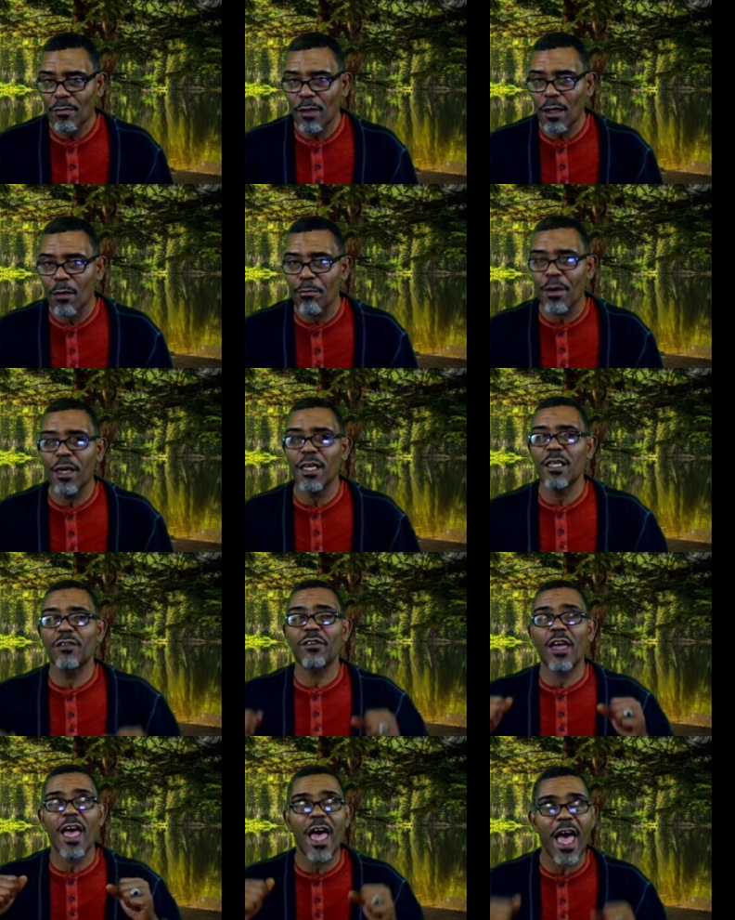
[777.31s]
but He's
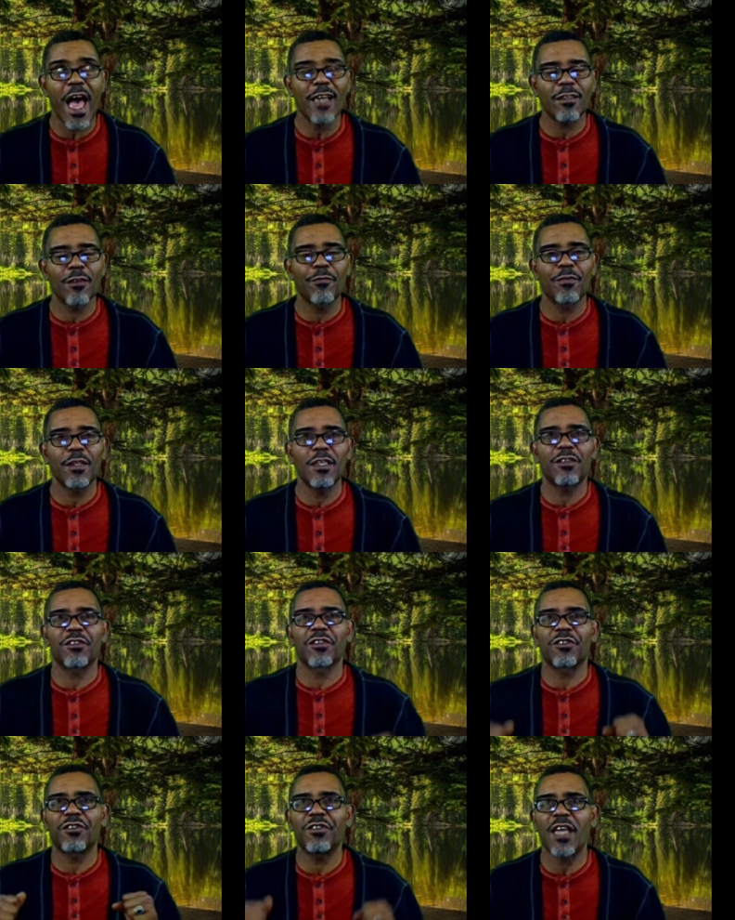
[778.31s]
actively
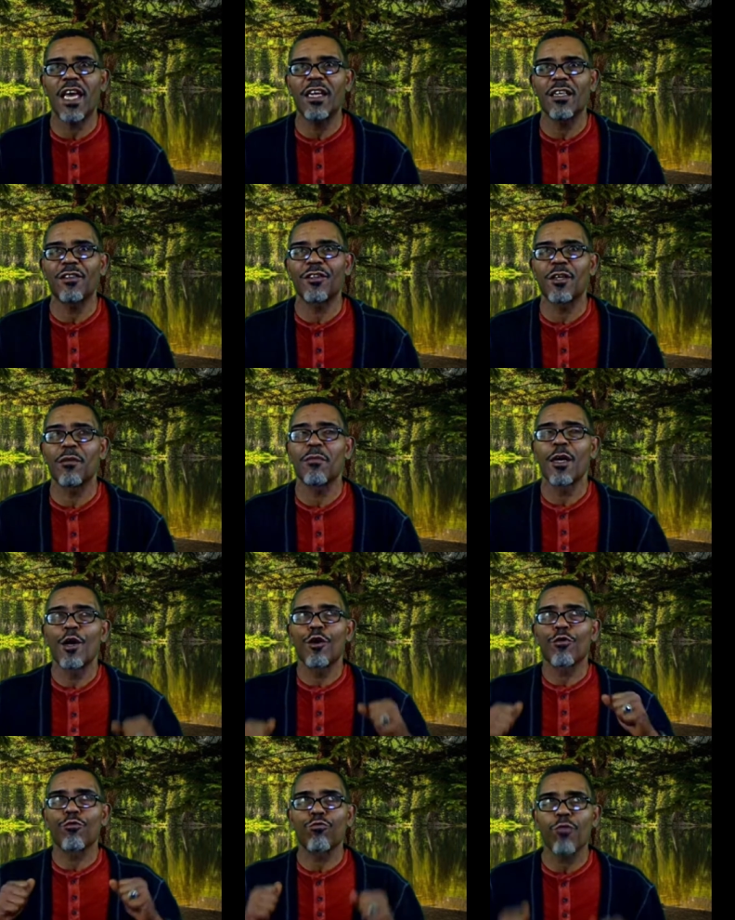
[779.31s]
sustaining them
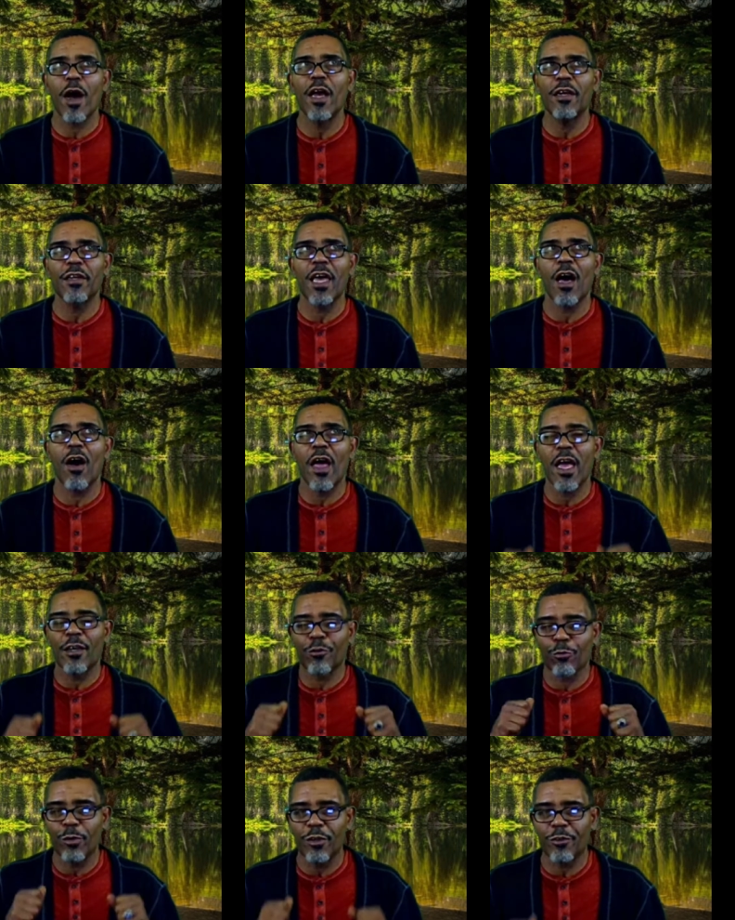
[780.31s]
right now as
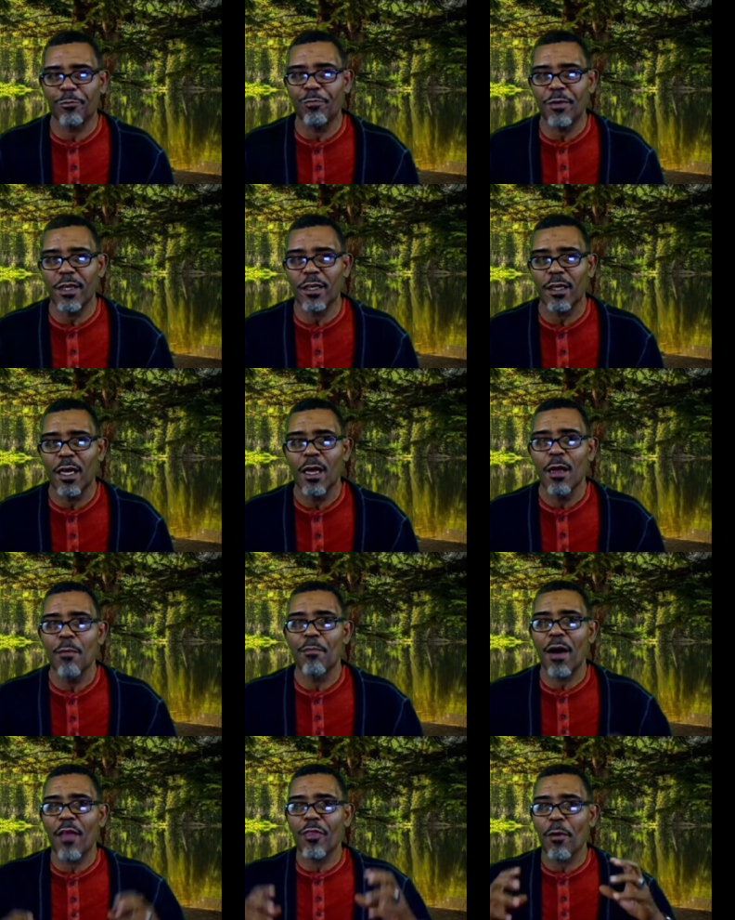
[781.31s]
we speak
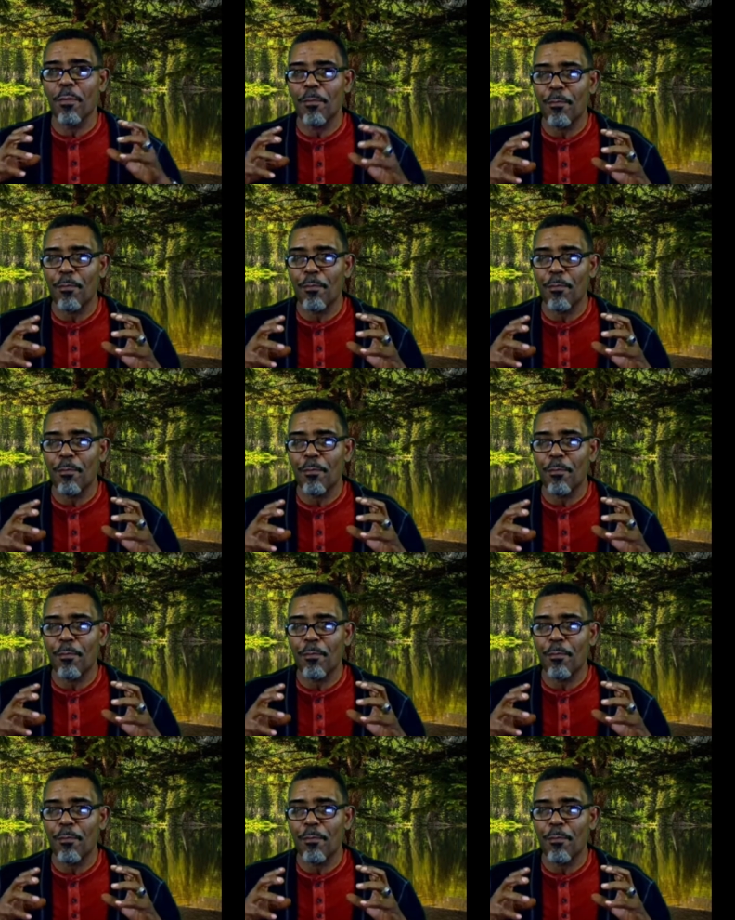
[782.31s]
by the